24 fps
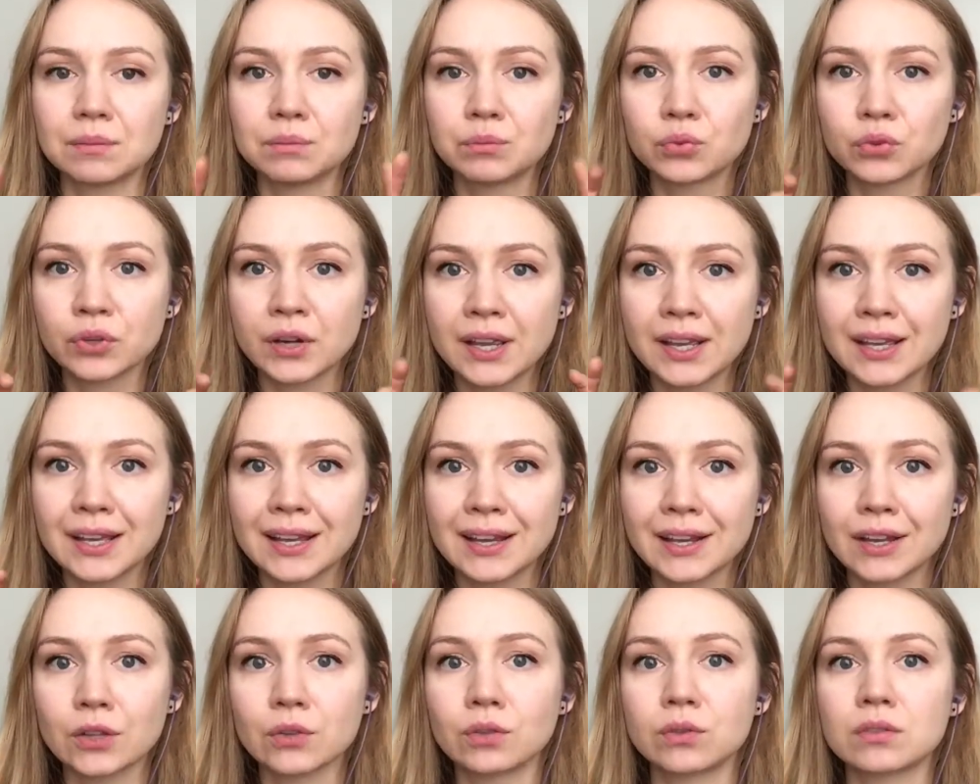
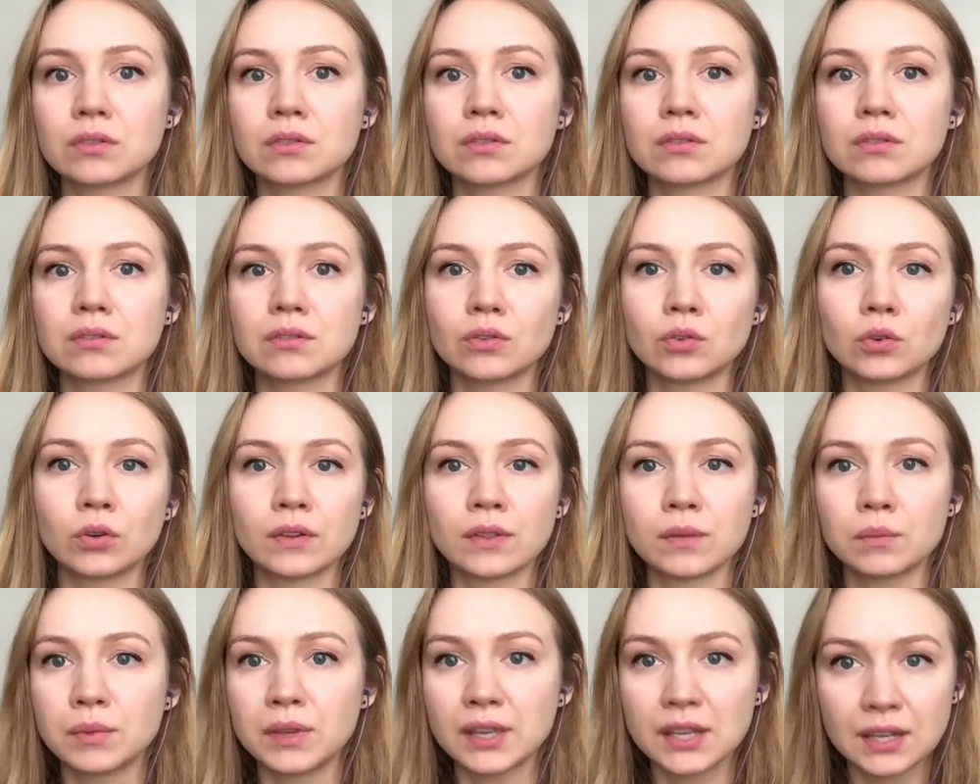breakout or the
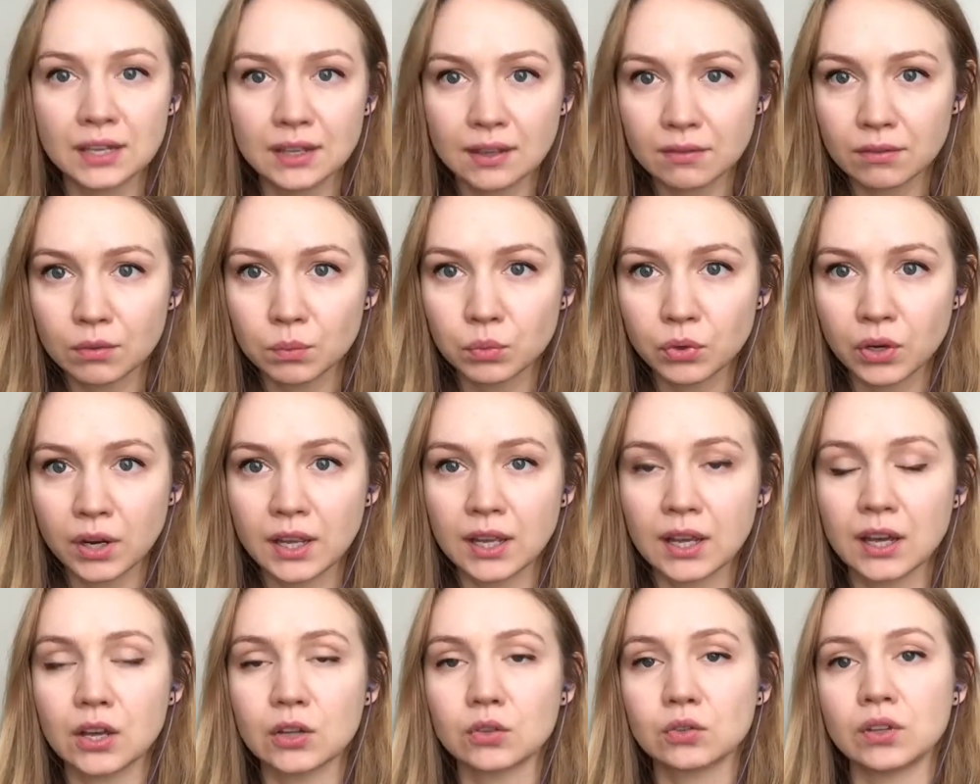beginning of a
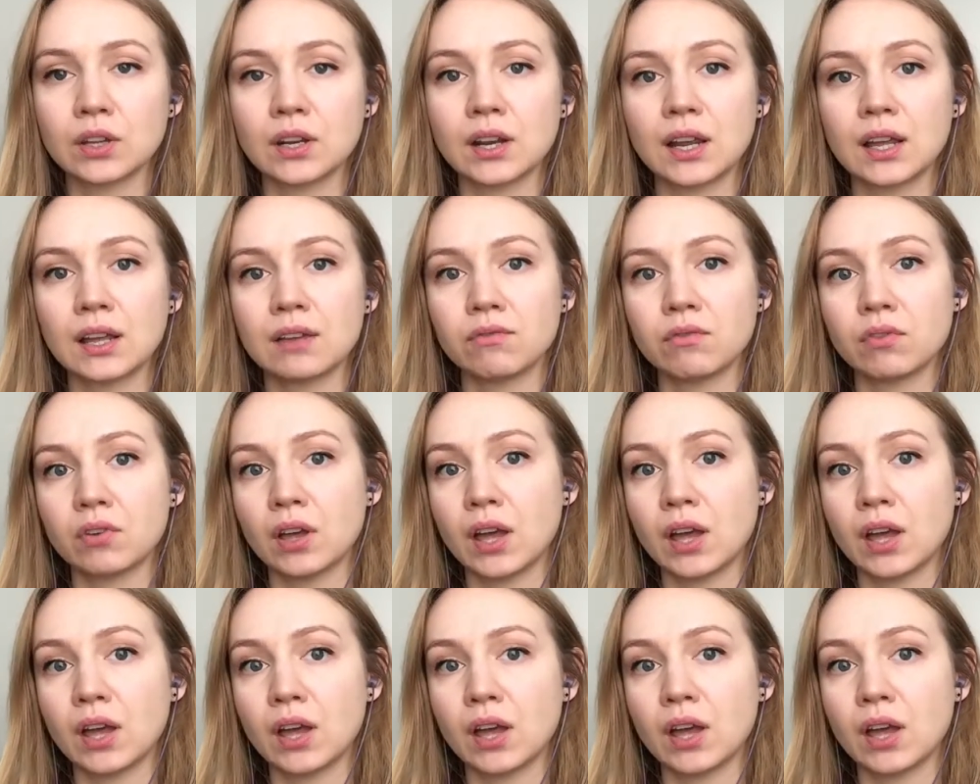breakout that I've